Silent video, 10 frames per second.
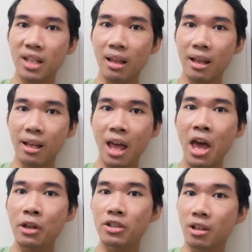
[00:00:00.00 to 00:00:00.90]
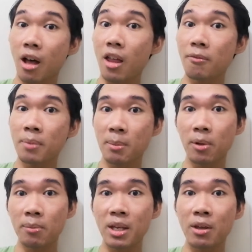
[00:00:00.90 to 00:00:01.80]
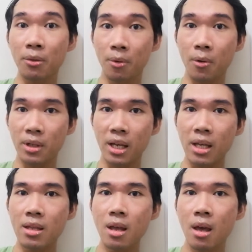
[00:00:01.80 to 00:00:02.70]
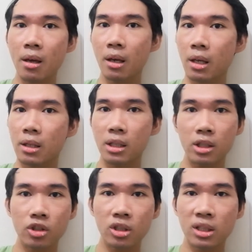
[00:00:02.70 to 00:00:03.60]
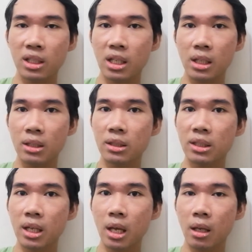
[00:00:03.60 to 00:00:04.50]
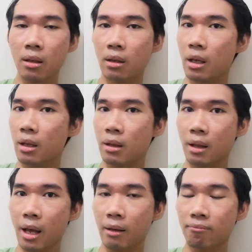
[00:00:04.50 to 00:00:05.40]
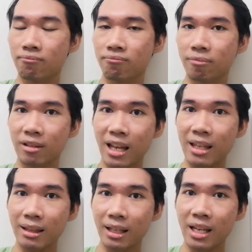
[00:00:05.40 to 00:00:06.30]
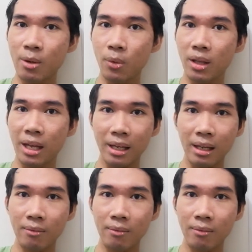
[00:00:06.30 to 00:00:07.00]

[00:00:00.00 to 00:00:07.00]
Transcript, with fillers: That like, there's a lot of people being thrown in in each scenes, and, and like lately with like